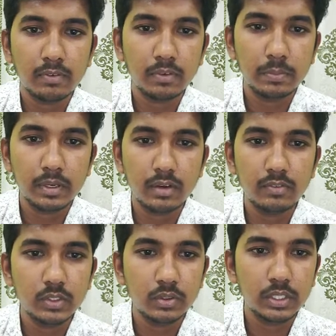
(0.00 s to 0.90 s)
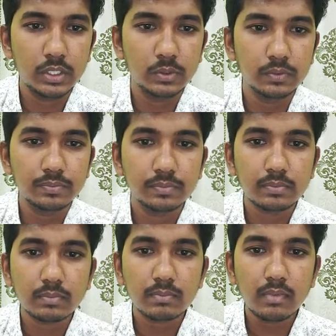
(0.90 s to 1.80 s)
of opinion we should issue,
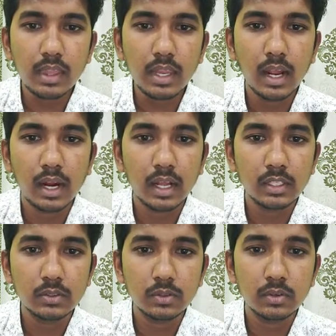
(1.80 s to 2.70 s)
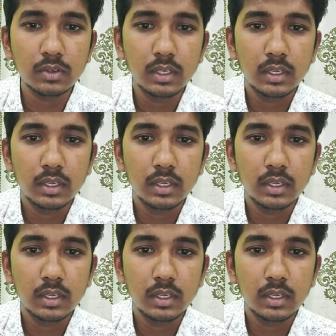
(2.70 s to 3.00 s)
and also